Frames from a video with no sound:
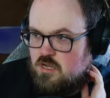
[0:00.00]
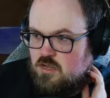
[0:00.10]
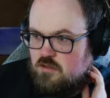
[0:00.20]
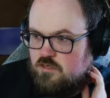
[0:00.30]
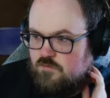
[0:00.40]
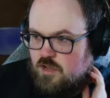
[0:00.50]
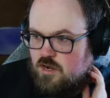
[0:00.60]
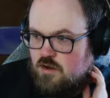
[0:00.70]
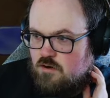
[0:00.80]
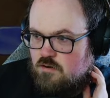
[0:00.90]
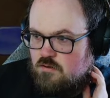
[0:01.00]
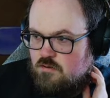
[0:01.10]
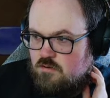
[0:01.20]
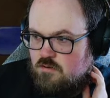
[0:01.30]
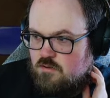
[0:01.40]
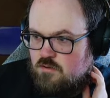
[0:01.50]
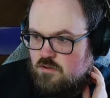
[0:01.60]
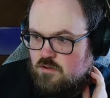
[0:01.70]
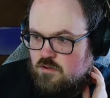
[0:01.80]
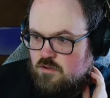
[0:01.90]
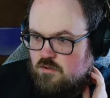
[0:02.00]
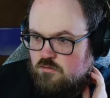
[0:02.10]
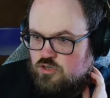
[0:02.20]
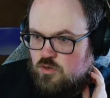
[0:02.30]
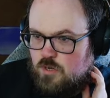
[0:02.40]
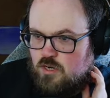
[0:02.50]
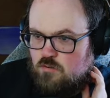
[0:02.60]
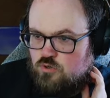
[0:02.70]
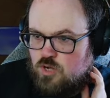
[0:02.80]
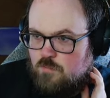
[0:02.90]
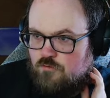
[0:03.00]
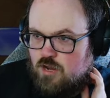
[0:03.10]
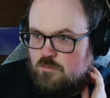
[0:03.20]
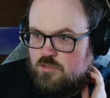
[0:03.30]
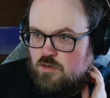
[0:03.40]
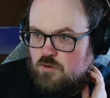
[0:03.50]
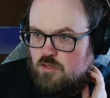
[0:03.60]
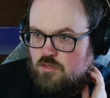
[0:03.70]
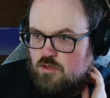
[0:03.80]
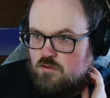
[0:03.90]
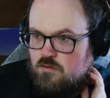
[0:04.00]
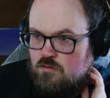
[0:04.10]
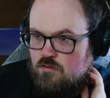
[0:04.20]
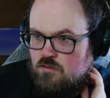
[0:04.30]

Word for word: No, looks fine here. Showing no drop frames, no nothing.